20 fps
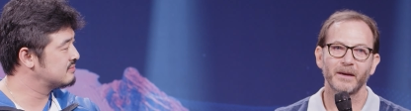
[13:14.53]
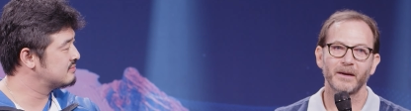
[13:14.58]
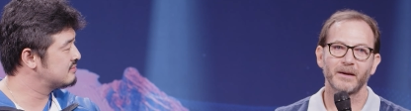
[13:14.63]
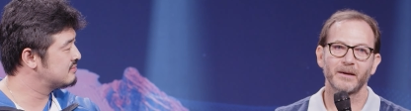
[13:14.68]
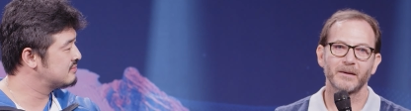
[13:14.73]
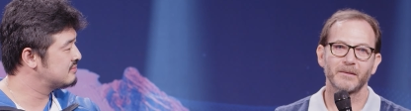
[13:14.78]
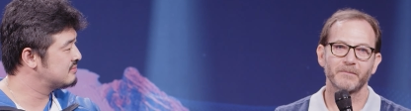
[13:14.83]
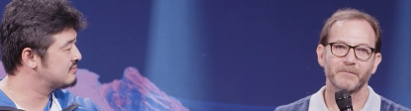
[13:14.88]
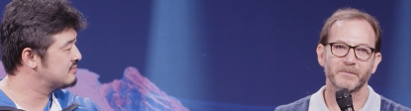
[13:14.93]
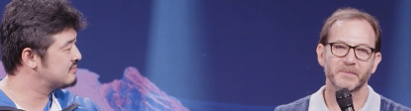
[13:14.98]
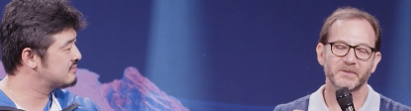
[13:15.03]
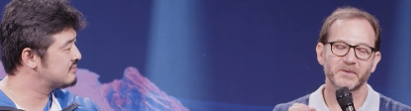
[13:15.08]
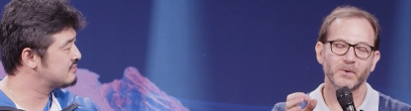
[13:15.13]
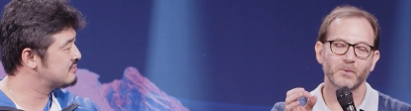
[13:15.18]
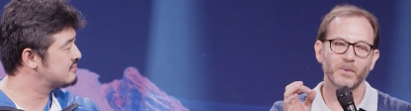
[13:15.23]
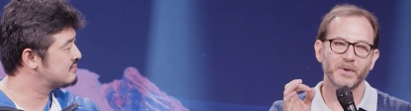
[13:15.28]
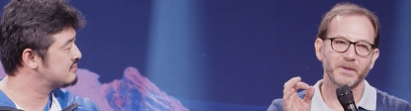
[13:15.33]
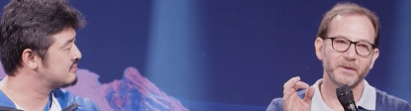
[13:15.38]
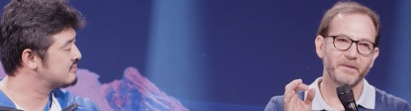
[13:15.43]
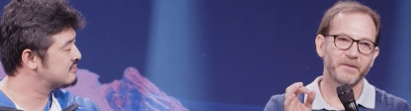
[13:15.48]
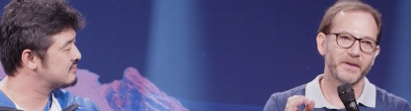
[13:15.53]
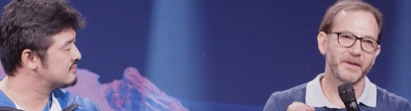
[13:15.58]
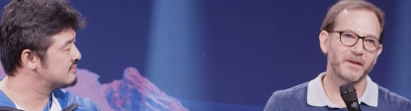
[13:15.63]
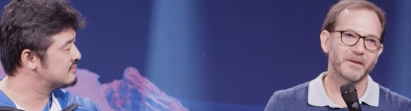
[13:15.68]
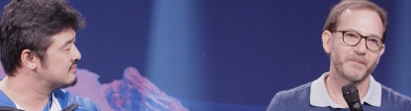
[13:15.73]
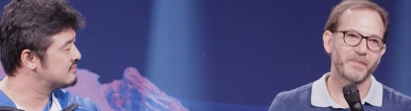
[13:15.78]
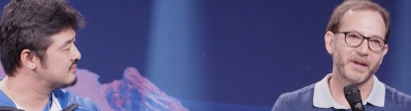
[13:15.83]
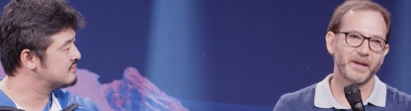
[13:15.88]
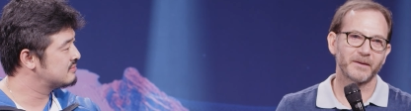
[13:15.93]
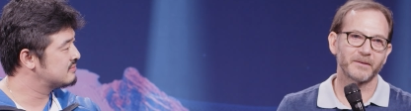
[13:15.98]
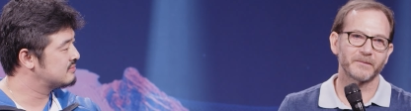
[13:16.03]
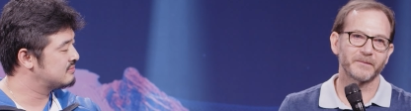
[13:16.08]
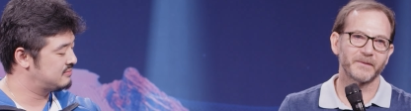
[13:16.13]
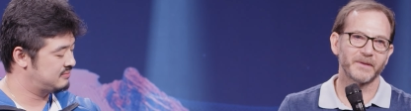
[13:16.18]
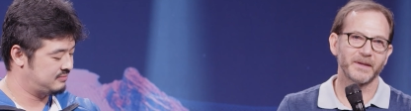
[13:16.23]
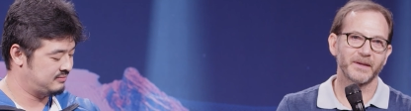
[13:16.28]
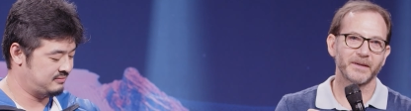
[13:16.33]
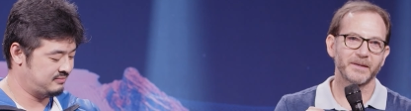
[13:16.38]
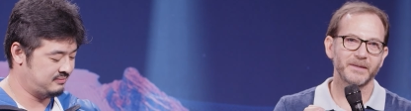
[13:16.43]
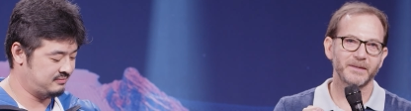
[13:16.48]
Speaker 1: Um, so when you think
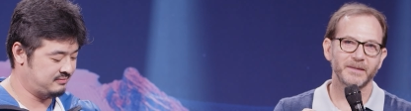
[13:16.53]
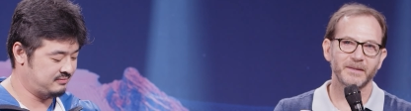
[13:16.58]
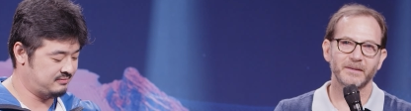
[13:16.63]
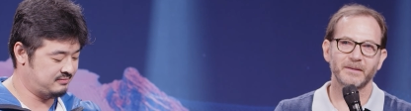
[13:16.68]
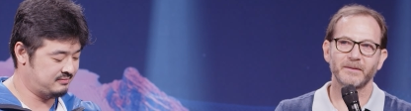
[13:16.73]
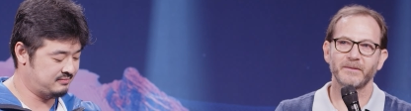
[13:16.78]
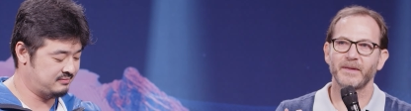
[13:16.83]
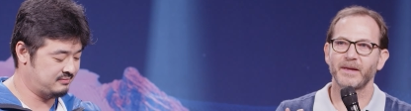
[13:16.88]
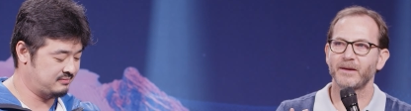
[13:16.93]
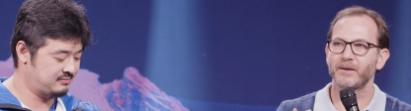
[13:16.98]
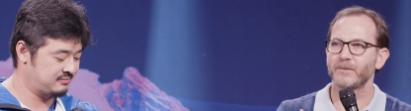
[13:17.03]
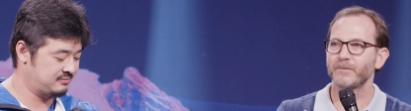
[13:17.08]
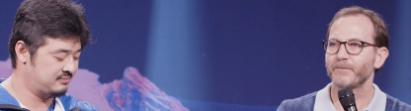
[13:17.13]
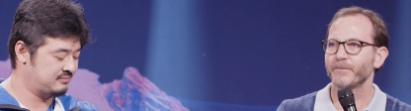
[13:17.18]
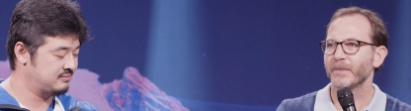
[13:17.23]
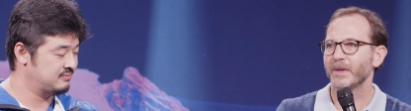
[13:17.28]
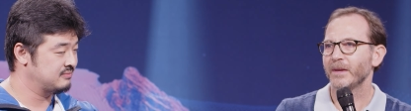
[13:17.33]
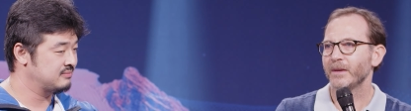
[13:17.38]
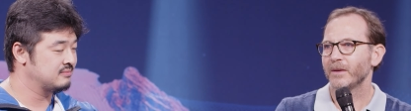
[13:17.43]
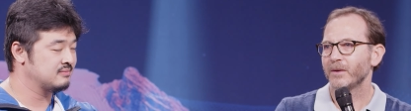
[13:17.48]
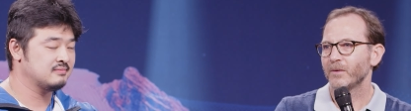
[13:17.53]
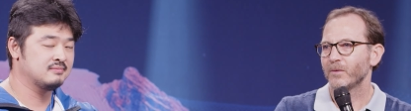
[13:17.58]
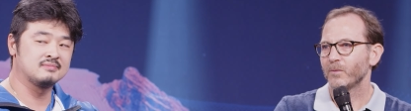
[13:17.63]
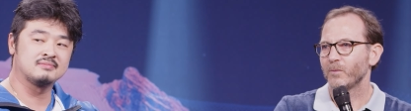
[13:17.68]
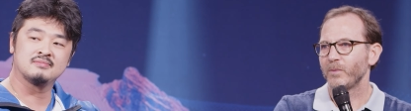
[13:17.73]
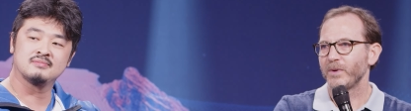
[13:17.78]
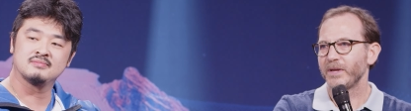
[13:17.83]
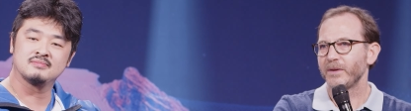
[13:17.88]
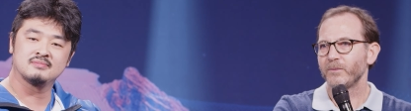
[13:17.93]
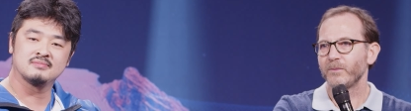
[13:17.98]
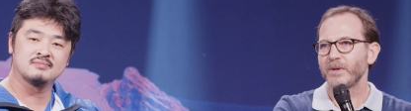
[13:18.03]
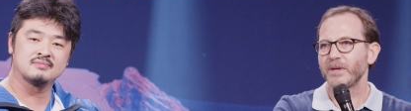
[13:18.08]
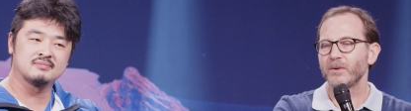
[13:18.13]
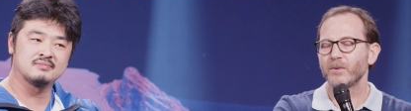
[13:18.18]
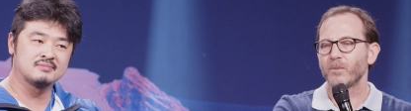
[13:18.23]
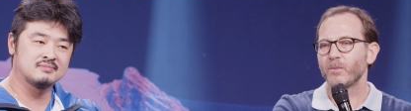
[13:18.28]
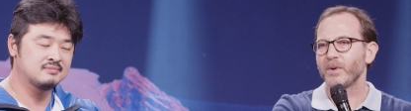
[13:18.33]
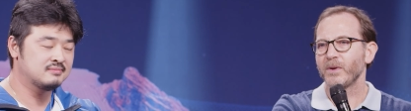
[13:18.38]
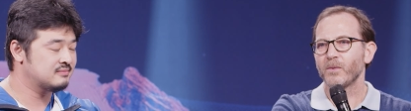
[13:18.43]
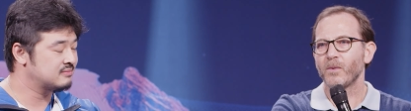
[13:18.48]
about the idea that we,
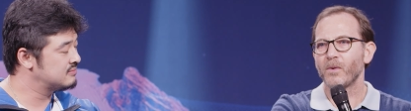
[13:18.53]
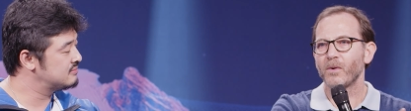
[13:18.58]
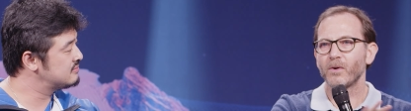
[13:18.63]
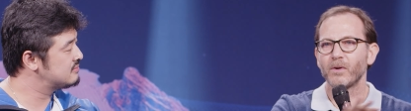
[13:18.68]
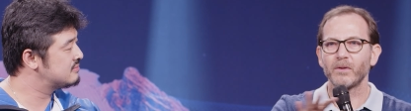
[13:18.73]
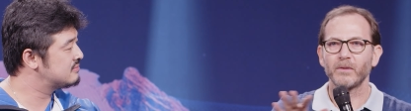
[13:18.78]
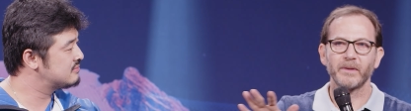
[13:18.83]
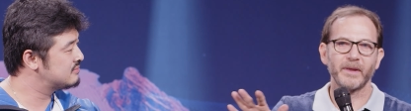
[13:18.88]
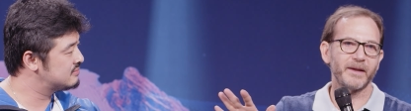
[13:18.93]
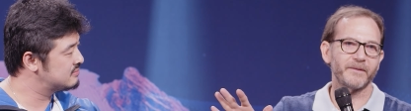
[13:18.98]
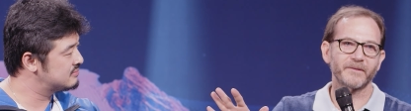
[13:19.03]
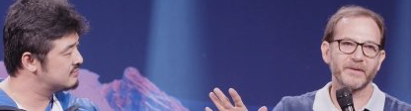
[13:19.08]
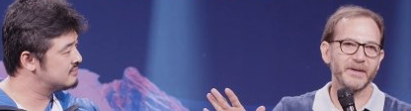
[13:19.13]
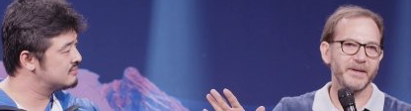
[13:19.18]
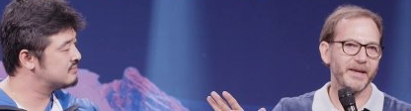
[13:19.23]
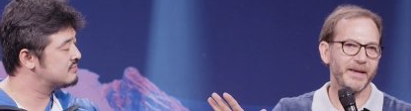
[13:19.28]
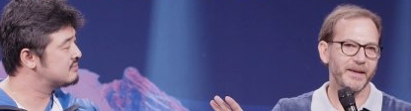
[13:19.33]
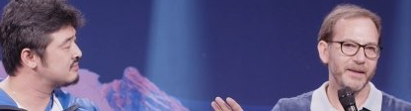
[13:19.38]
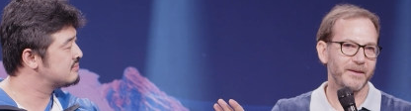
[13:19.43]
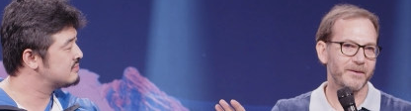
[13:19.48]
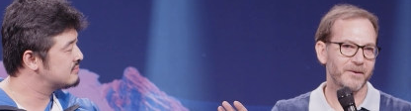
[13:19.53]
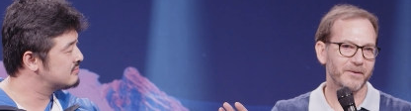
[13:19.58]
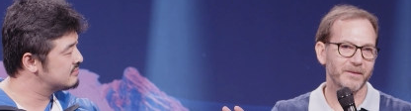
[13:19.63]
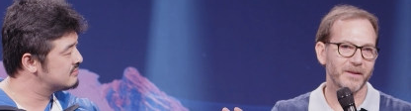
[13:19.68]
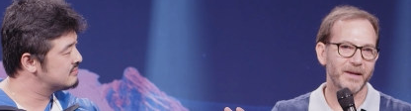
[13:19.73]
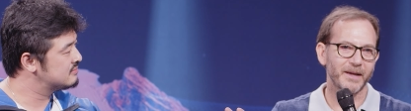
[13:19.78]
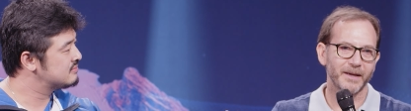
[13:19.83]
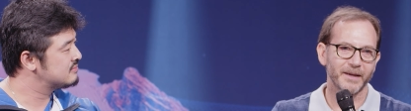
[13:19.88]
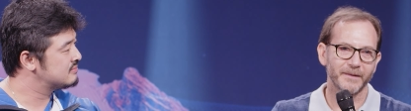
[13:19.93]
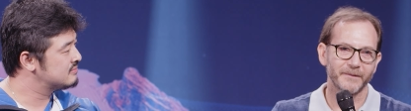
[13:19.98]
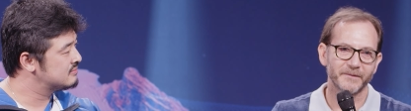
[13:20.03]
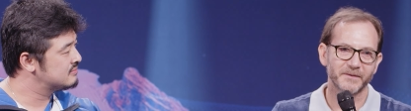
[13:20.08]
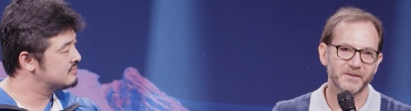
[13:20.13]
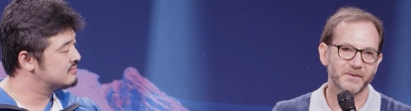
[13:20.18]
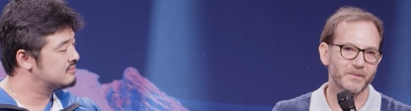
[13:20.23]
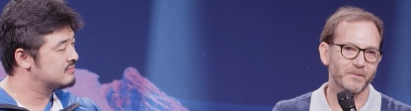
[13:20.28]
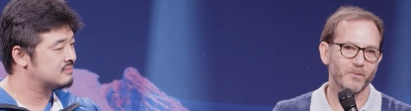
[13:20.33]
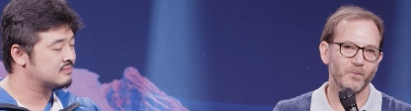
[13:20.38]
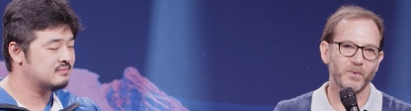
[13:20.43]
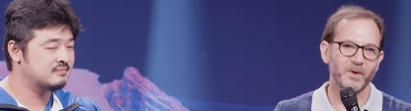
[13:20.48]
we, we all, every day in our
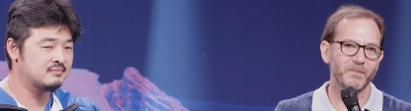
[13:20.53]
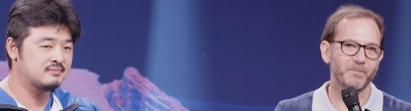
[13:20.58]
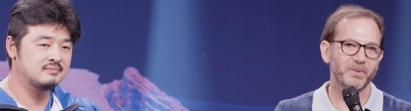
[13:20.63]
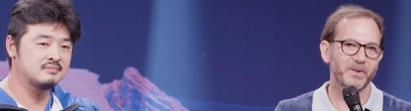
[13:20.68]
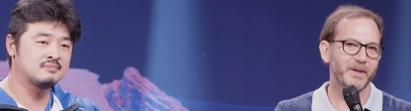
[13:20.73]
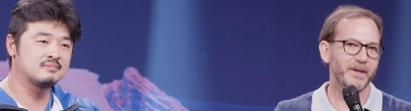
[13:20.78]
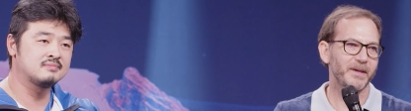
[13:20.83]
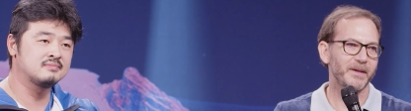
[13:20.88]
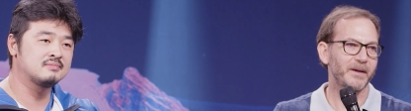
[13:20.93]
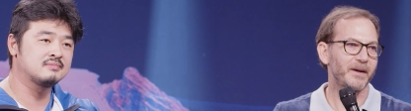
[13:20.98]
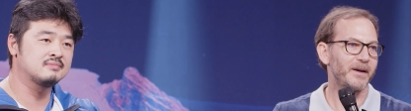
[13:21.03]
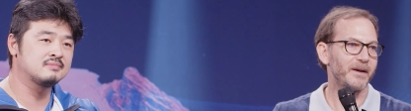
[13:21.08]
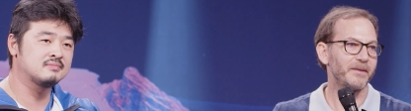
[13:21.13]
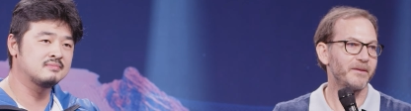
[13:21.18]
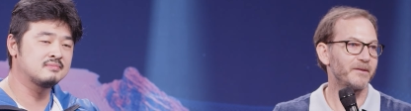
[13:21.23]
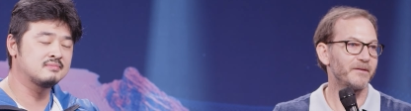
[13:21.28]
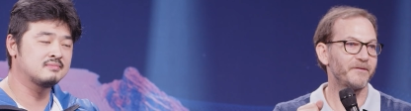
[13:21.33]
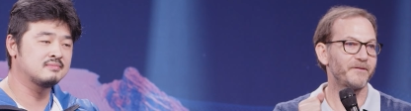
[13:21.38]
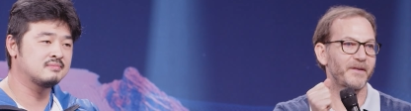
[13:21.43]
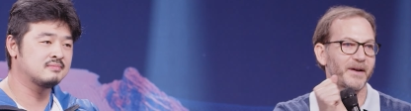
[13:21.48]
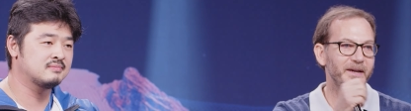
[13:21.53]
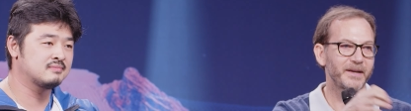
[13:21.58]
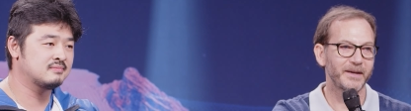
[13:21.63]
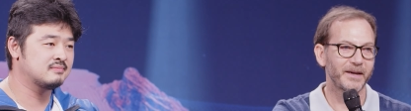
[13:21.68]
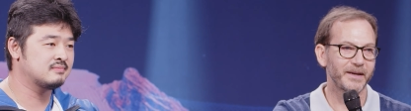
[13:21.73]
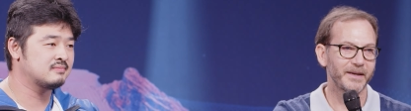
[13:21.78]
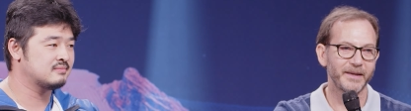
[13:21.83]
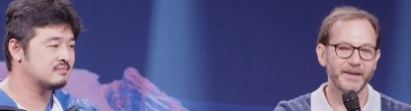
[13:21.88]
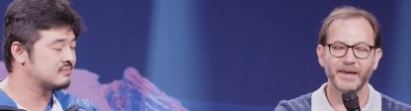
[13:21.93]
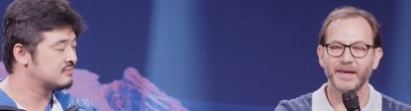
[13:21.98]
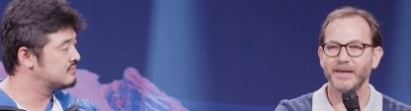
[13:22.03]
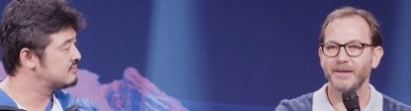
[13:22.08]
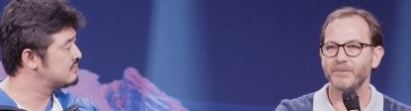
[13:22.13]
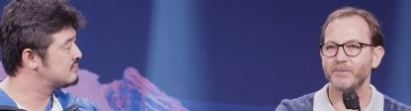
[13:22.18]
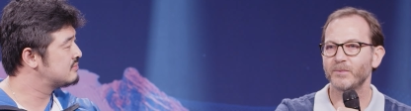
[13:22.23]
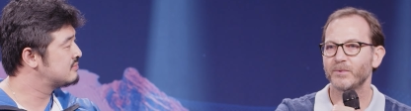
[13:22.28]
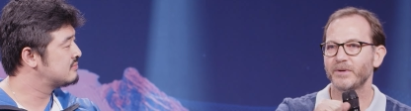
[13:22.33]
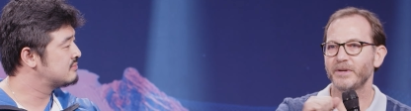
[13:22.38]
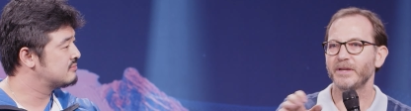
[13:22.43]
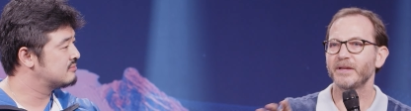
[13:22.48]
lives, we play either a finite
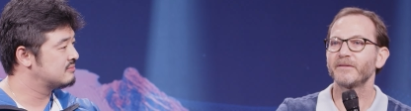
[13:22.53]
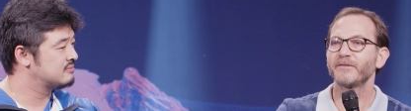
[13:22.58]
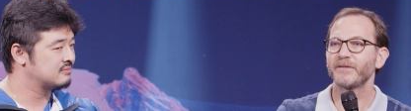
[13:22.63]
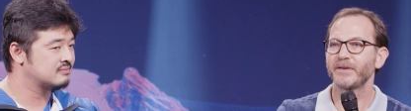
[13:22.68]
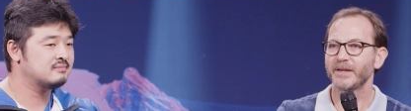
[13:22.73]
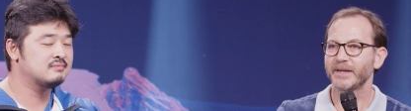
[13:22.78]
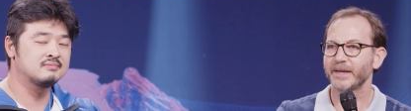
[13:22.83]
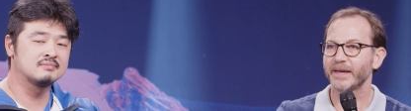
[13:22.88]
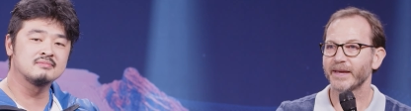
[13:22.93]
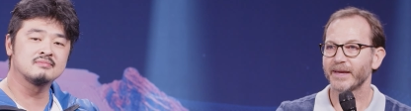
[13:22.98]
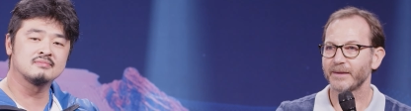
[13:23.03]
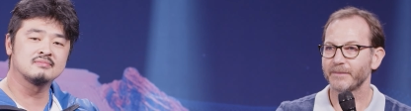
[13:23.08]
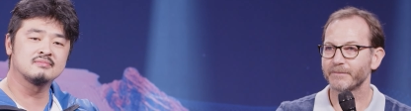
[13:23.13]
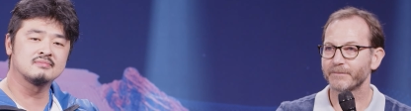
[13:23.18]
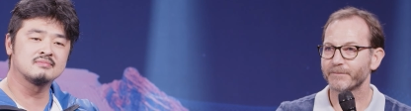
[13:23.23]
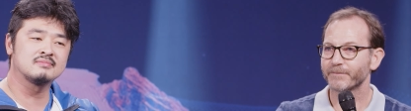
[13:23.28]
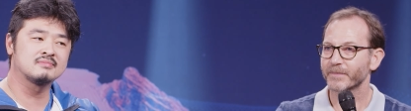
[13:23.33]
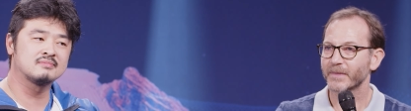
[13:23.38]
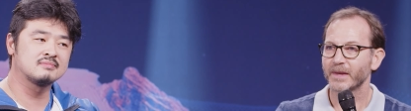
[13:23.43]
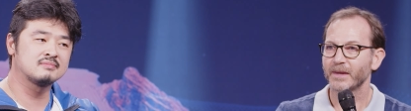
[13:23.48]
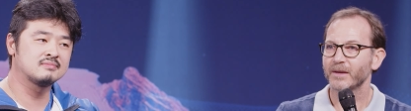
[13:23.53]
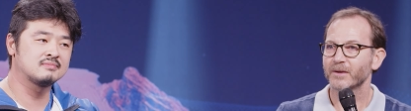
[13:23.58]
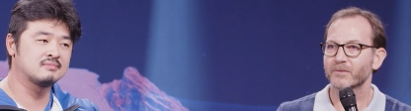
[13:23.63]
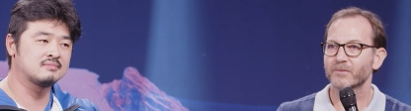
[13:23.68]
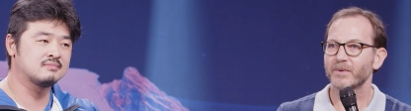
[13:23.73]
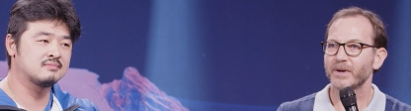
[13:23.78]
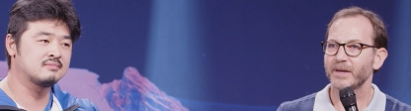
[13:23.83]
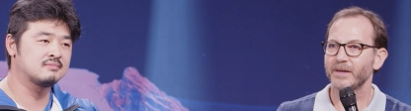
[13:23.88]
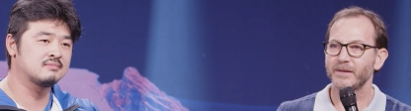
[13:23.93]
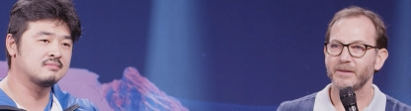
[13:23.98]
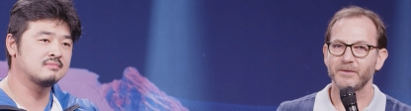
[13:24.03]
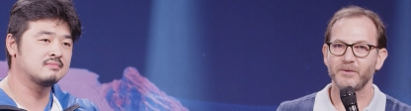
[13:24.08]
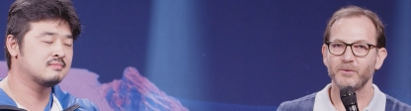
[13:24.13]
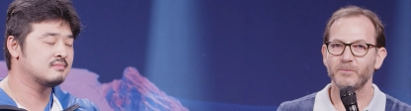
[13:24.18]
game or an infinite game, right?